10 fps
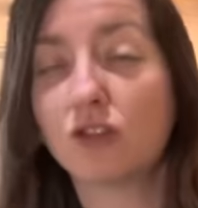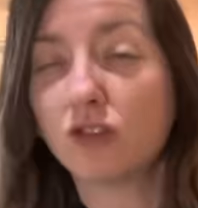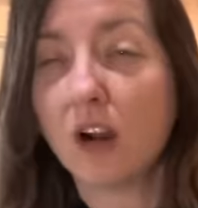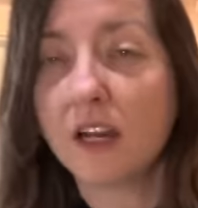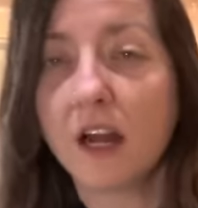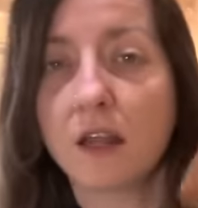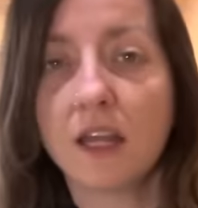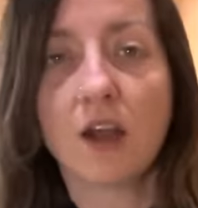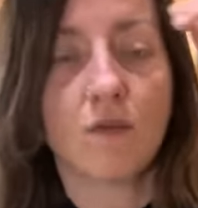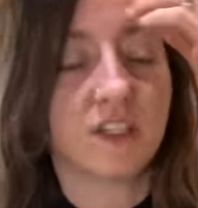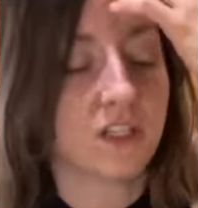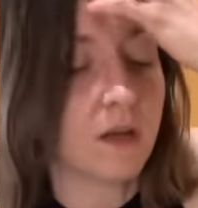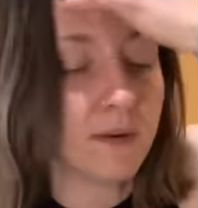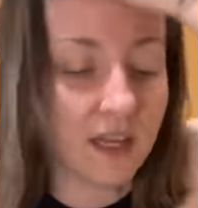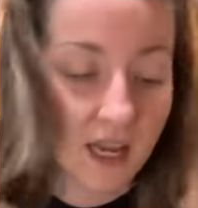dry, I think. Obviously, it's
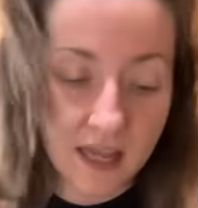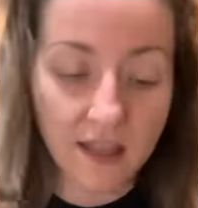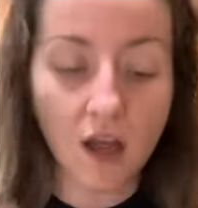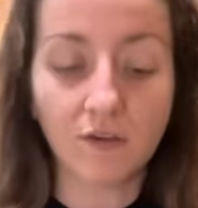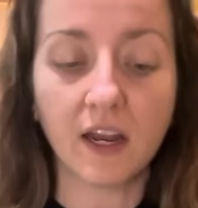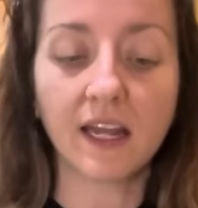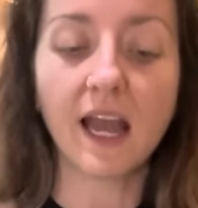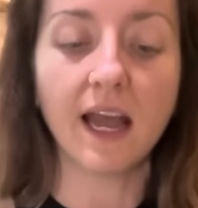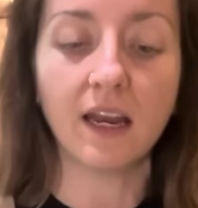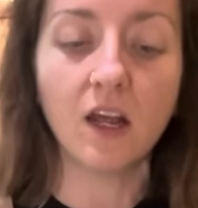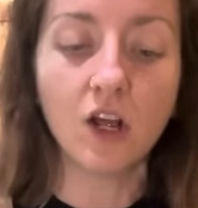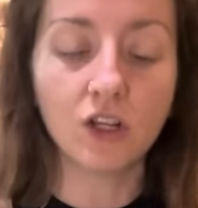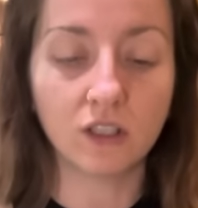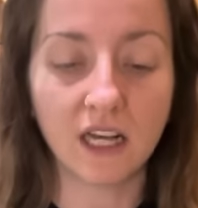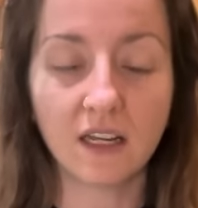going to be in the oven again.
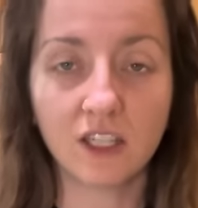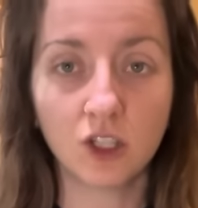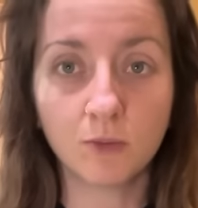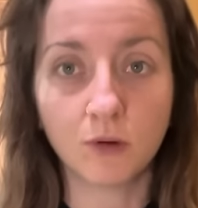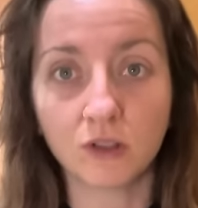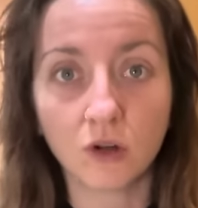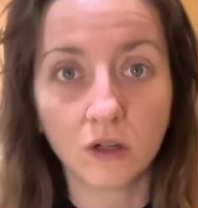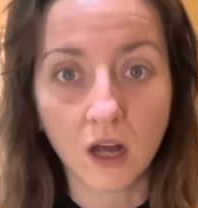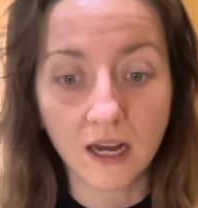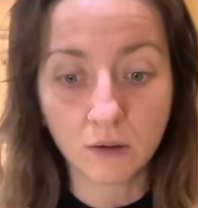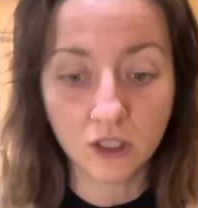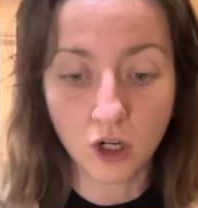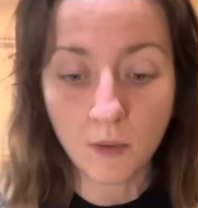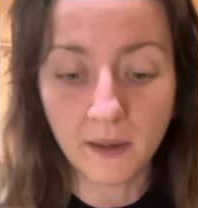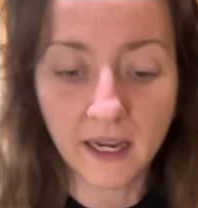So now let's just put on our
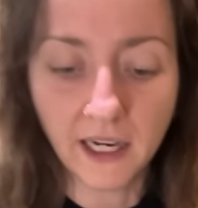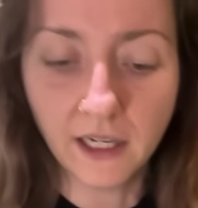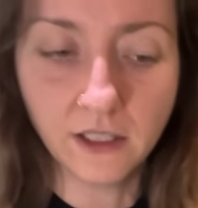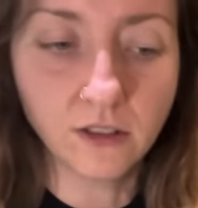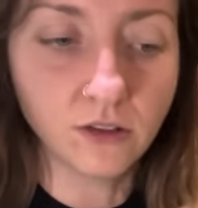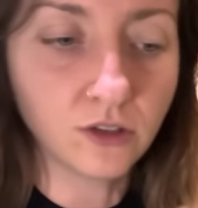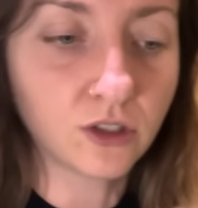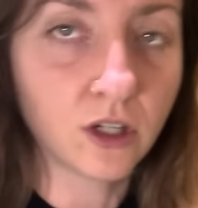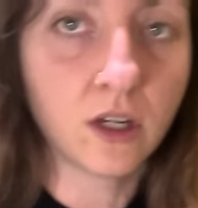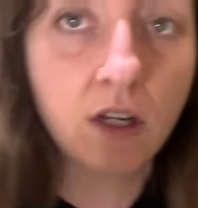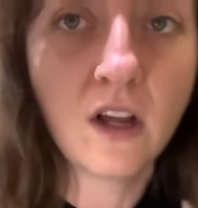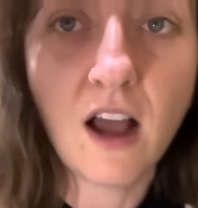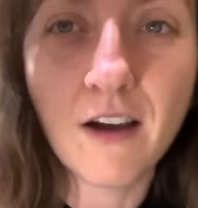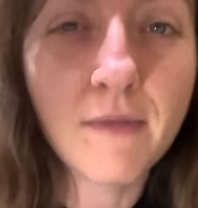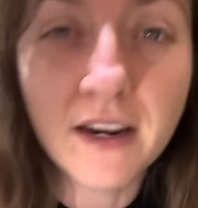toppings.
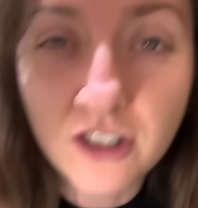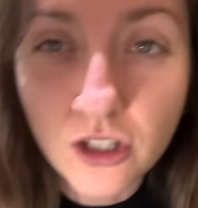I've managed to